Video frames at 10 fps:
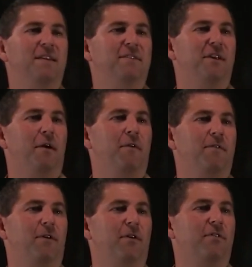So
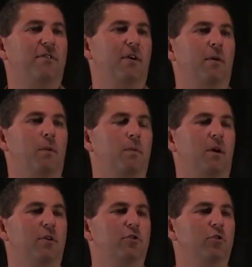first, we
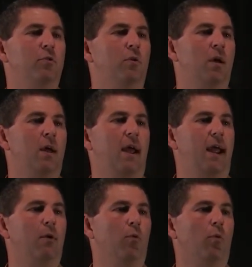want to do
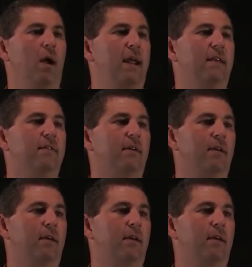a right